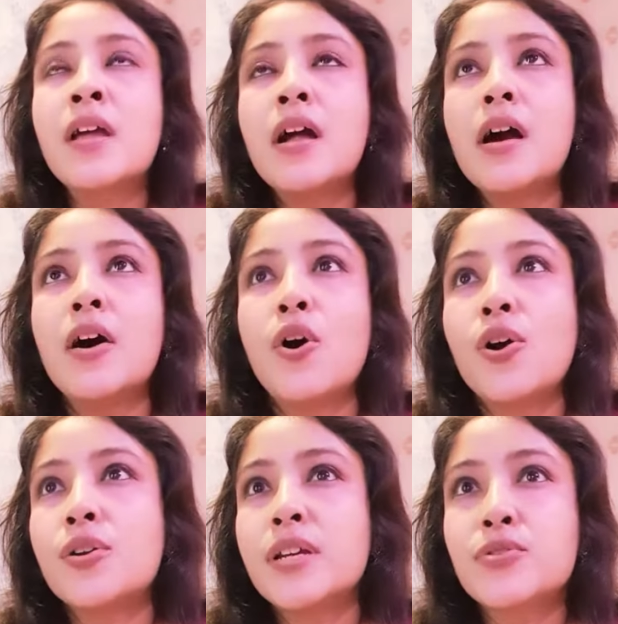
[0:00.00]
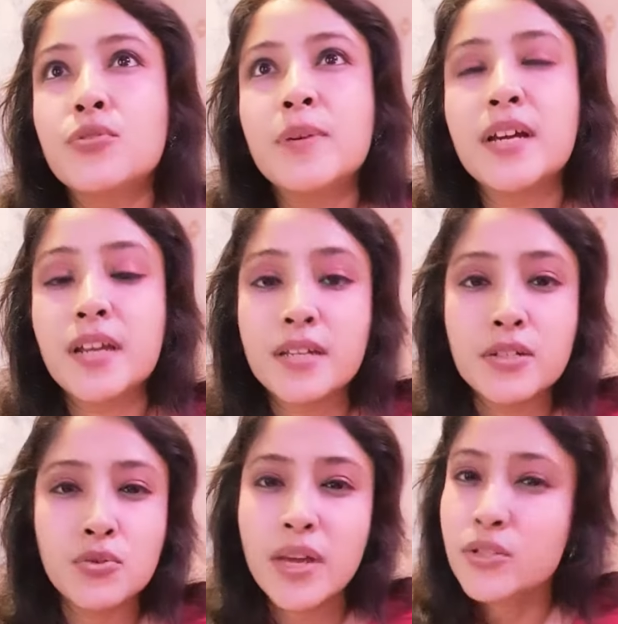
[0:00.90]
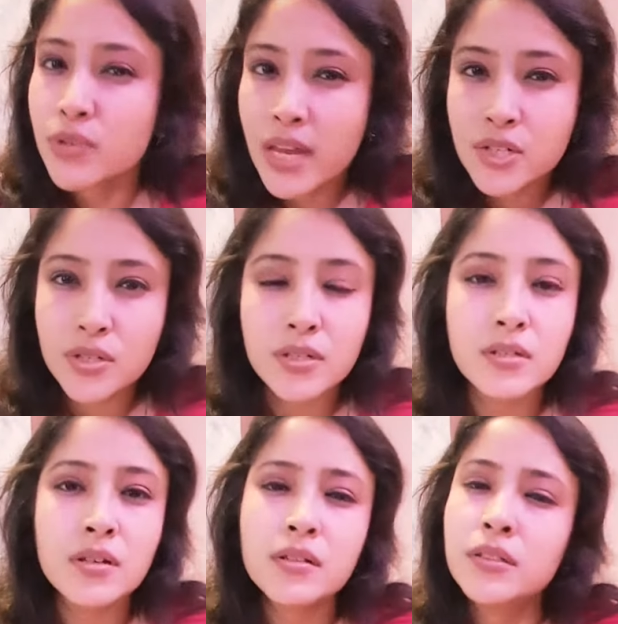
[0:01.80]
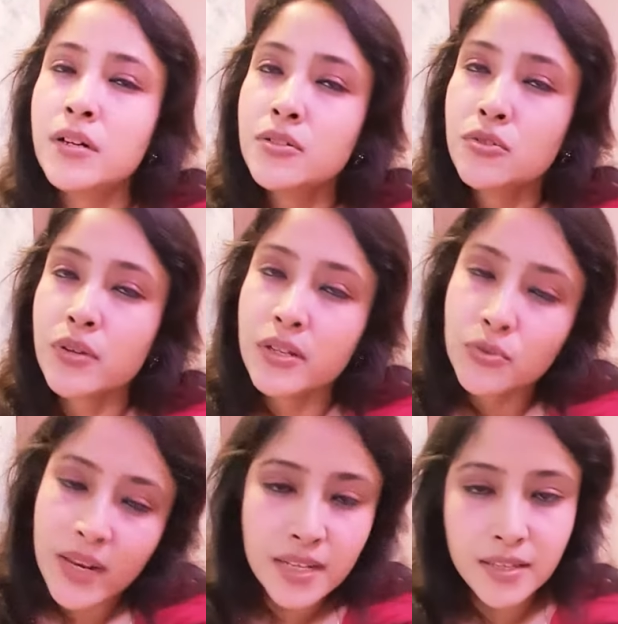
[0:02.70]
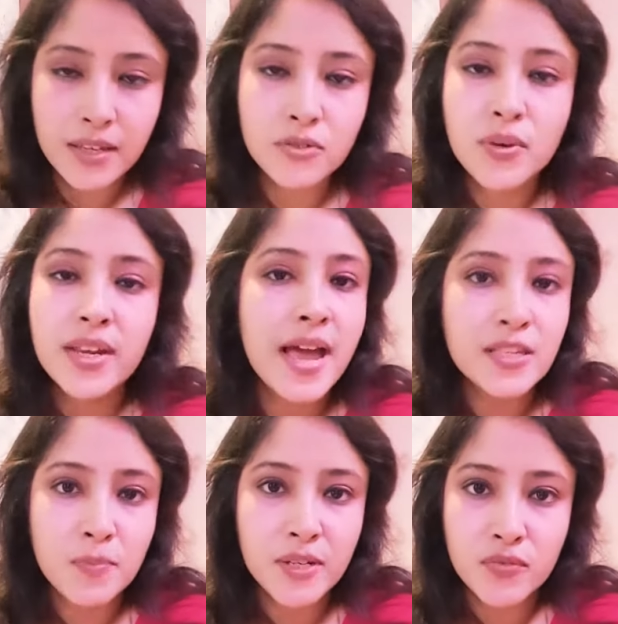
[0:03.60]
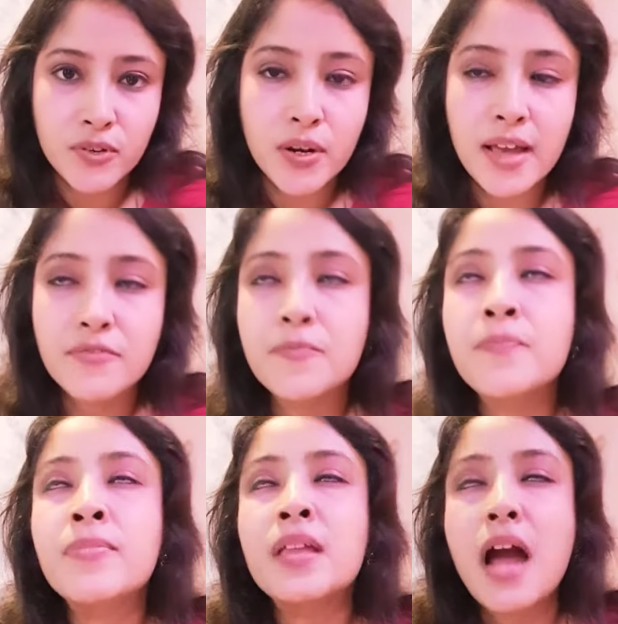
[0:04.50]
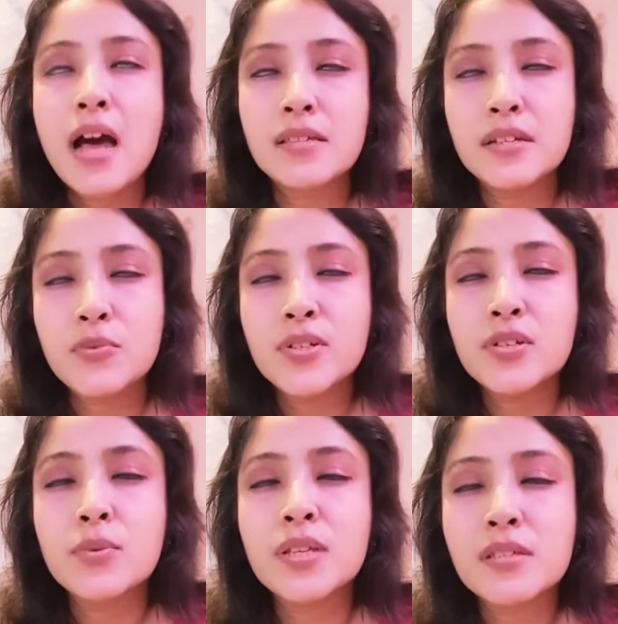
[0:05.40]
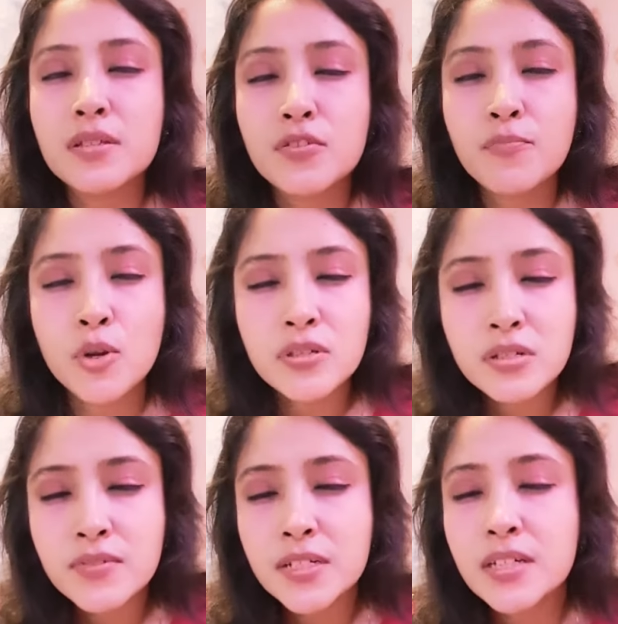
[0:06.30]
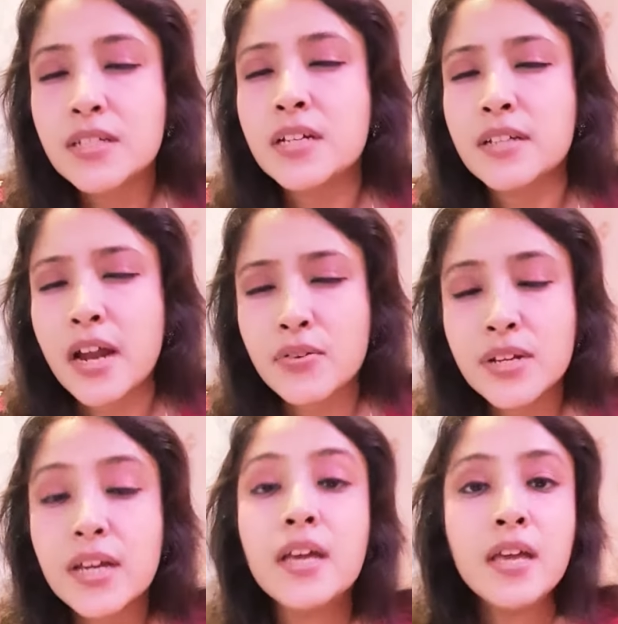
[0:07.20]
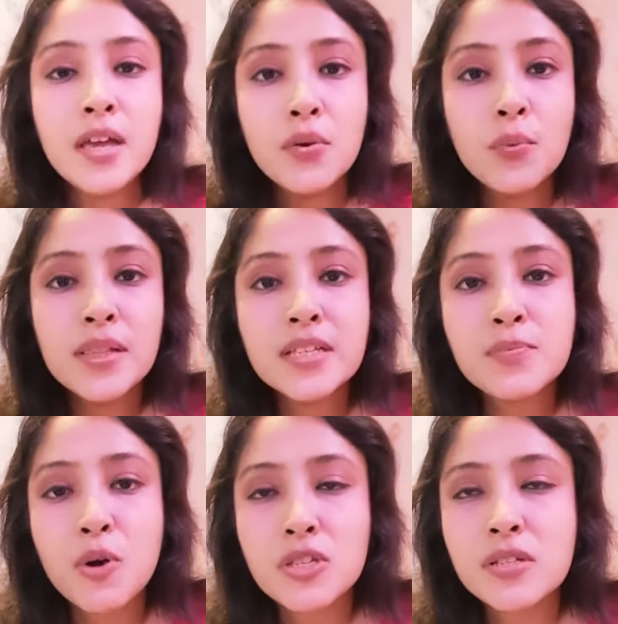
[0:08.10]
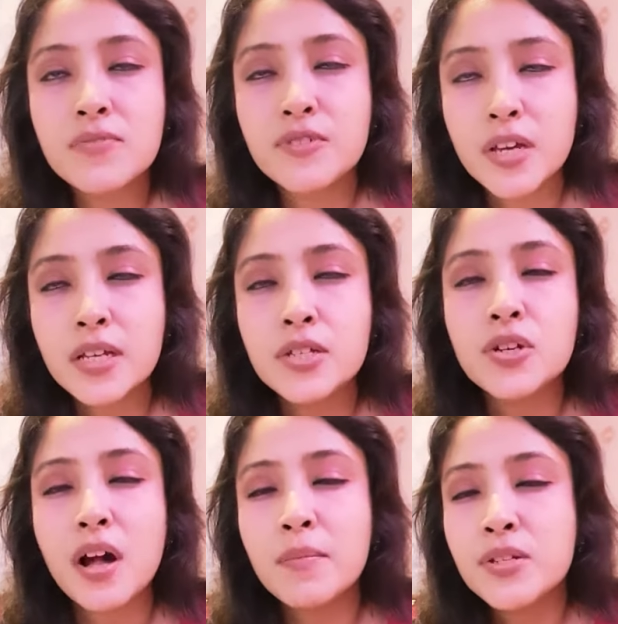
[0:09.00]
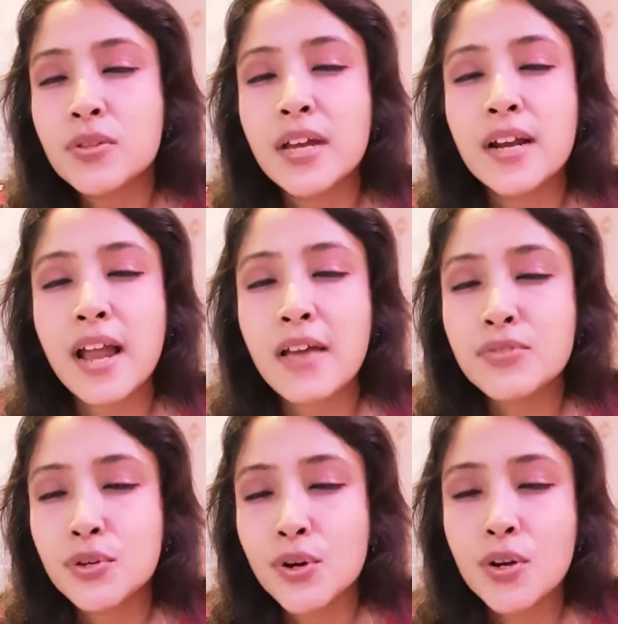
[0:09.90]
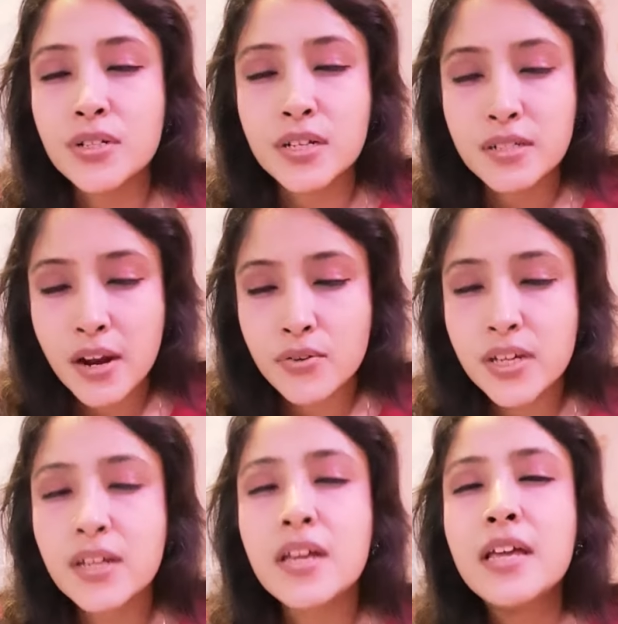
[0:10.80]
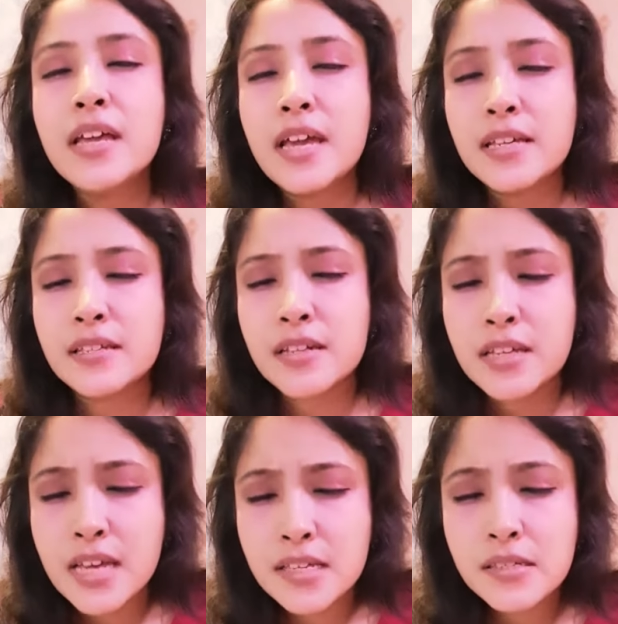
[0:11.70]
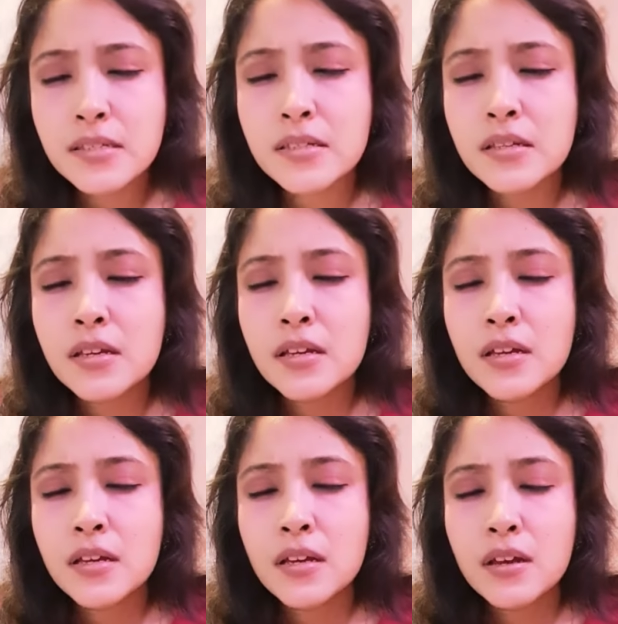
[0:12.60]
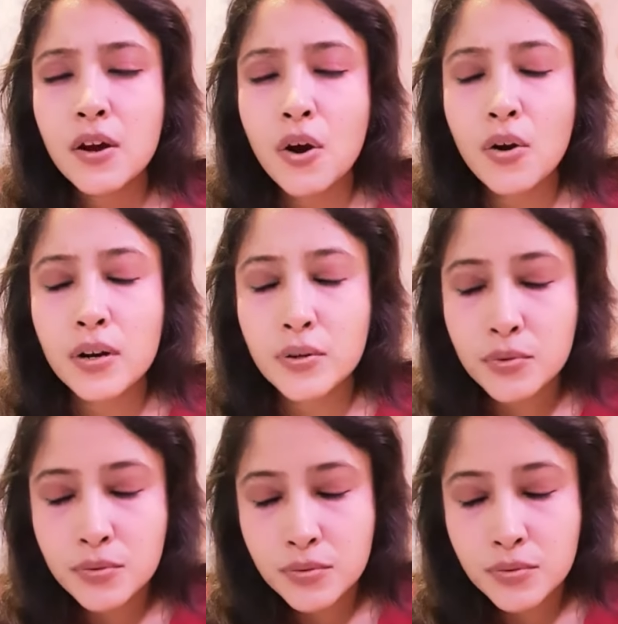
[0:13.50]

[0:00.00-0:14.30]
or it could be connected to education, to anything, to any aspect of your life. Ask that question with a sense of positivity, dear Tarot Deck. Will this positive change come into their lives or not, dear Tarot Deck? Is it a yes or a no?